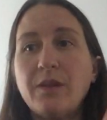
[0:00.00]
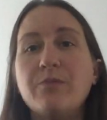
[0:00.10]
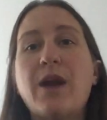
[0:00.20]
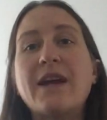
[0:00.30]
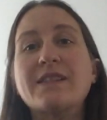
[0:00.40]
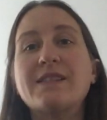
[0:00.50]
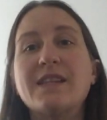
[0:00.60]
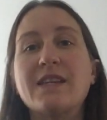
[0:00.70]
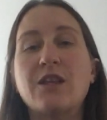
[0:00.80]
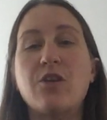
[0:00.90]

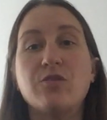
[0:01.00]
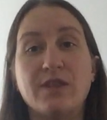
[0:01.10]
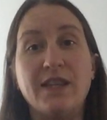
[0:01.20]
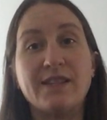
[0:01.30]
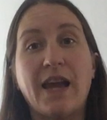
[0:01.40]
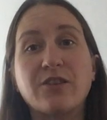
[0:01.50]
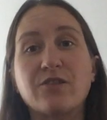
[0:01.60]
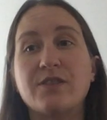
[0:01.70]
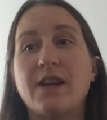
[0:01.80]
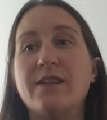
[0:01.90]
Practicing these
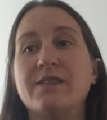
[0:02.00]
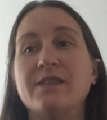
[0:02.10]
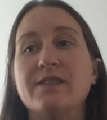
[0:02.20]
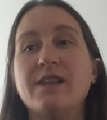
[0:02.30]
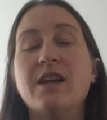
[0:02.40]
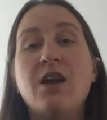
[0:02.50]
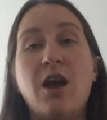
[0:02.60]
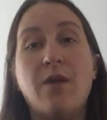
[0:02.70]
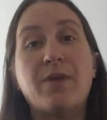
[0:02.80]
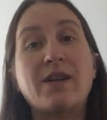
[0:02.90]
exercises,
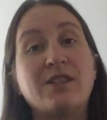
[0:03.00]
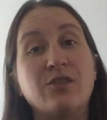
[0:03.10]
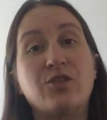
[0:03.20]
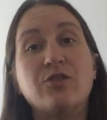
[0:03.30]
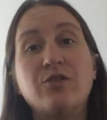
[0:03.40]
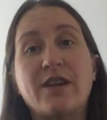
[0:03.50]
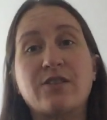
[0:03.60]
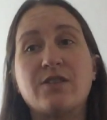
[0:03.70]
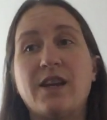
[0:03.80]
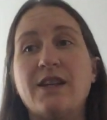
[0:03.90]
or practicing a journal
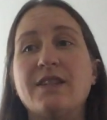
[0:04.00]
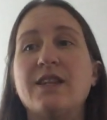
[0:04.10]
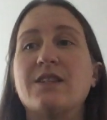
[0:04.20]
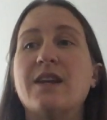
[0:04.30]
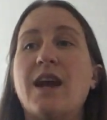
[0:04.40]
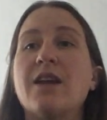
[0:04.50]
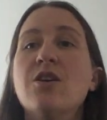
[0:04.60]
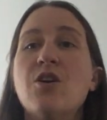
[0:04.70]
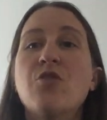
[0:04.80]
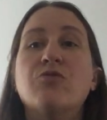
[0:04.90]
exercise each night,
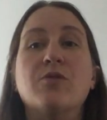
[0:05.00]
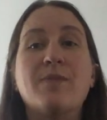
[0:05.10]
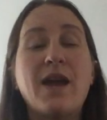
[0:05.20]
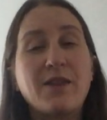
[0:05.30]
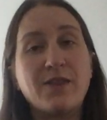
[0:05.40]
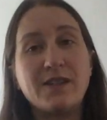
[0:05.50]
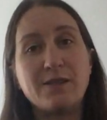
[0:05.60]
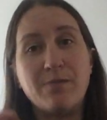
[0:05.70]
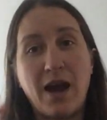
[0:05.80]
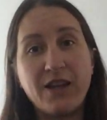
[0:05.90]
will make this
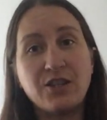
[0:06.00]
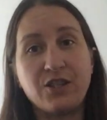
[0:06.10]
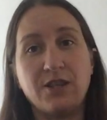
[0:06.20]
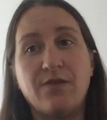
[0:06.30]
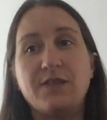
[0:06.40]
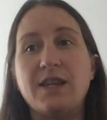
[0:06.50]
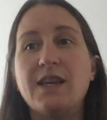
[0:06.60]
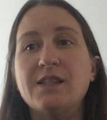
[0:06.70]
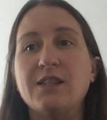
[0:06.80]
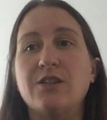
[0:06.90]
mind shift
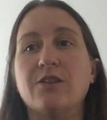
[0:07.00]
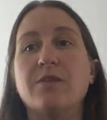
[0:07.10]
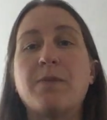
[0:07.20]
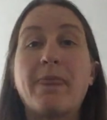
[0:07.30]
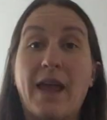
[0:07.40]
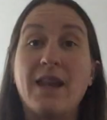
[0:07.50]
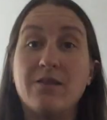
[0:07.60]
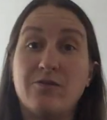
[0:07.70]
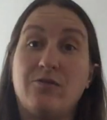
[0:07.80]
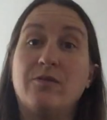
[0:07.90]
easier, and
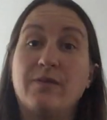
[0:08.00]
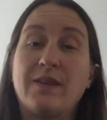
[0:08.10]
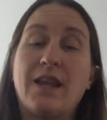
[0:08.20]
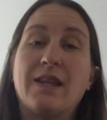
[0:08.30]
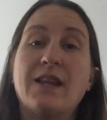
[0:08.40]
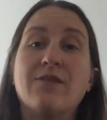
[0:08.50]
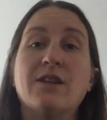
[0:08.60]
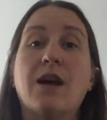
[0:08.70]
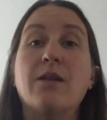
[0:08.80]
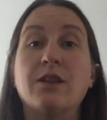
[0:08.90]

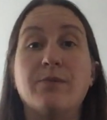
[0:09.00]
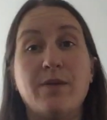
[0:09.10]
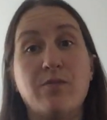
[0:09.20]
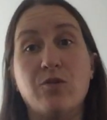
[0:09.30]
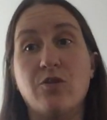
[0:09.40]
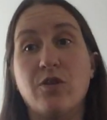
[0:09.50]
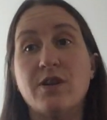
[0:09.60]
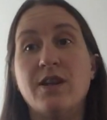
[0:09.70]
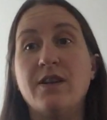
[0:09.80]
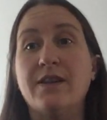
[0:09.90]
even a little bit more
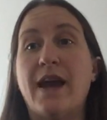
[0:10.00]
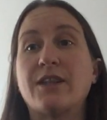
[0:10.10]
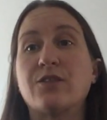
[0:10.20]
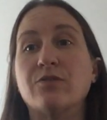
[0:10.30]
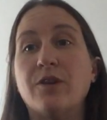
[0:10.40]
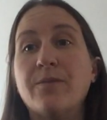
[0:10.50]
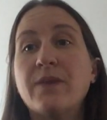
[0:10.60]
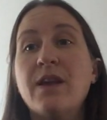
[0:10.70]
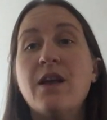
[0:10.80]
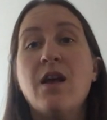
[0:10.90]
natural.
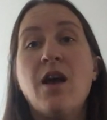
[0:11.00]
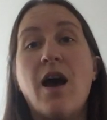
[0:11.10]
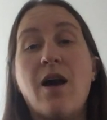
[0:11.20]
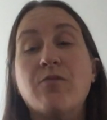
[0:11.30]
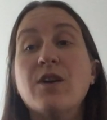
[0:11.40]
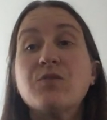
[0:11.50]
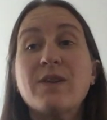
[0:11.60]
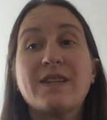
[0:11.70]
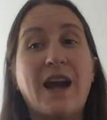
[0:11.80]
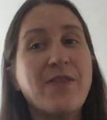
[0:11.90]
Once
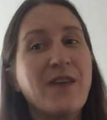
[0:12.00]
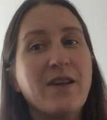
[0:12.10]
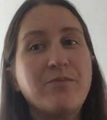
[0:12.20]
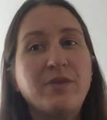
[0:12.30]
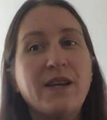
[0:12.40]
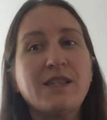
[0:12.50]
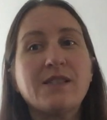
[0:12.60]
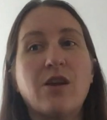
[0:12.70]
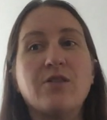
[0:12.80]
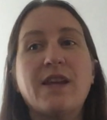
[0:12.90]
we got that in place,
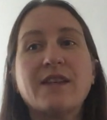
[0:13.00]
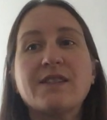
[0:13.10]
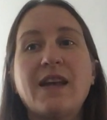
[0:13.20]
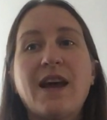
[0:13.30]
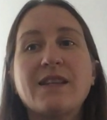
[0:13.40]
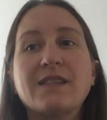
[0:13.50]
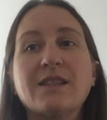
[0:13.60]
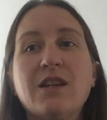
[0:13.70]
our next task